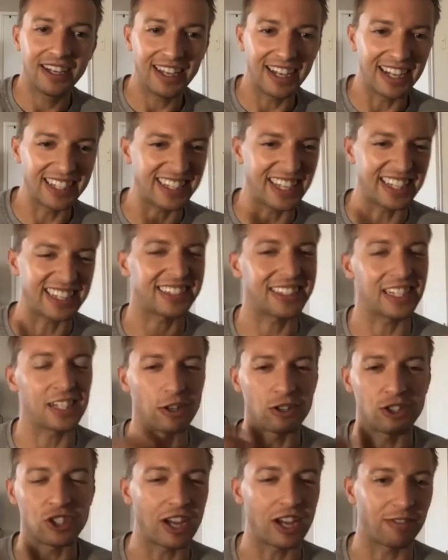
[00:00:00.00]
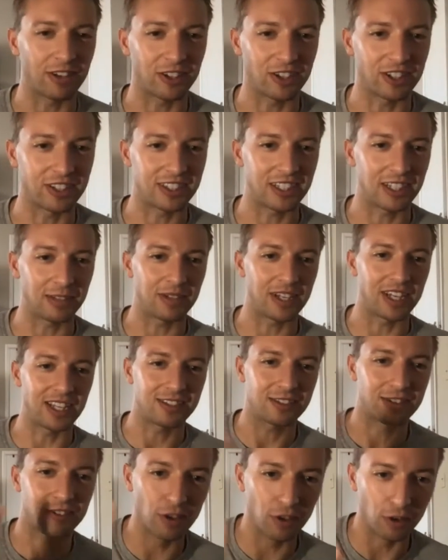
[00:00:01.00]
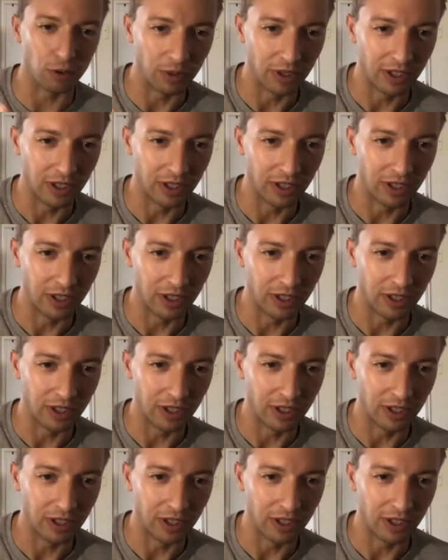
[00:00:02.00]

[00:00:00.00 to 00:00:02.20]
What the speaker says: It's that synergy every good team needs. 2,